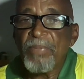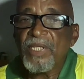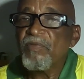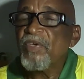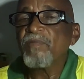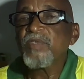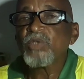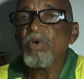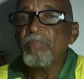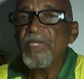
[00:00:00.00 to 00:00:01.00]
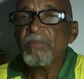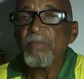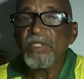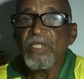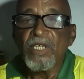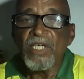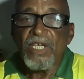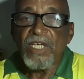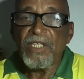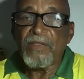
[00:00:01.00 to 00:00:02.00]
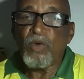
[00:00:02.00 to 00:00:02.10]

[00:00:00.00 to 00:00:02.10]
it if you have to swamp it, but the